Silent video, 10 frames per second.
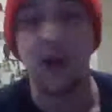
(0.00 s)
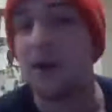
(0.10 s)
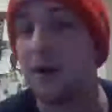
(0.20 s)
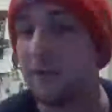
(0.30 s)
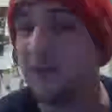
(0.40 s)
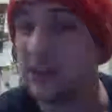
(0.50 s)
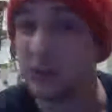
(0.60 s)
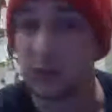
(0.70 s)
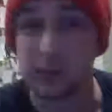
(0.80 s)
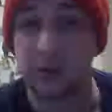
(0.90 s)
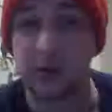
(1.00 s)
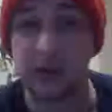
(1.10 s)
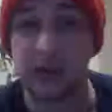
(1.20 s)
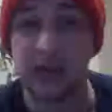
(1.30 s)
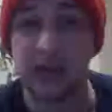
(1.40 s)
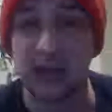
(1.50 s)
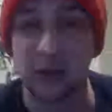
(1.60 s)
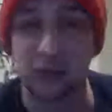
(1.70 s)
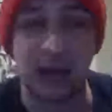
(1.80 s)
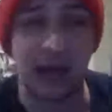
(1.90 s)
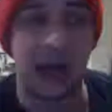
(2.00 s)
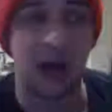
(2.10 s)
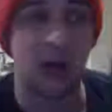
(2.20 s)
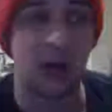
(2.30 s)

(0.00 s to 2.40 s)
veterans sprinkled in. And right now,